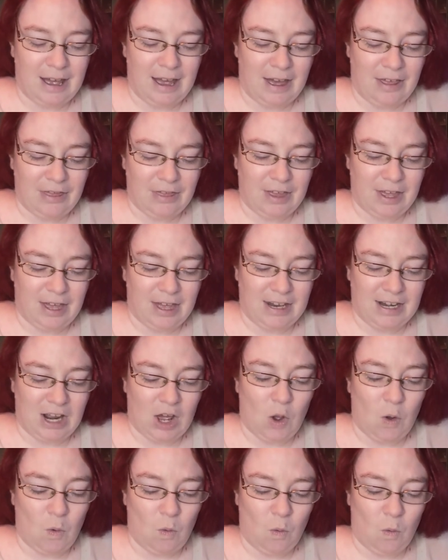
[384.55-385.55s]
and
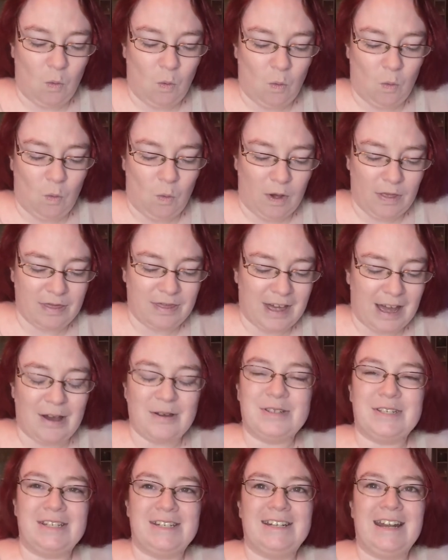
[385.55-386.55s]
then
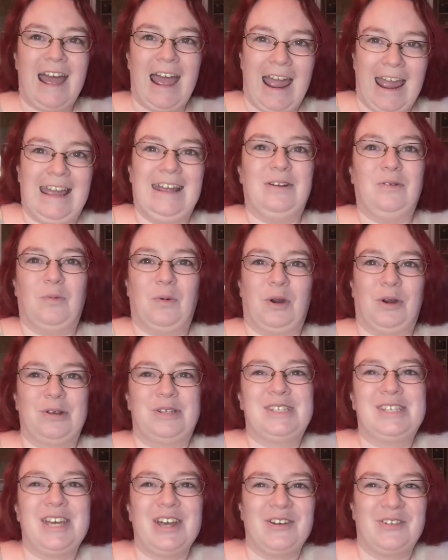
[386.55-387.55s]
1,008
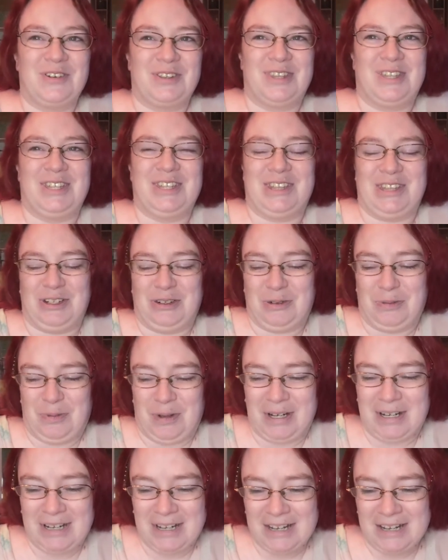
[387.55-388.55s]
words for the
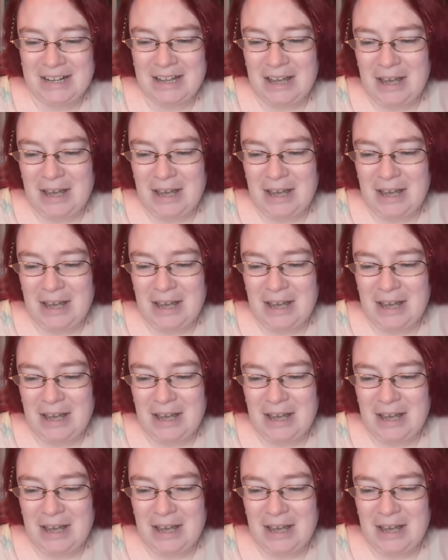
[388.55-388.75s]
third one.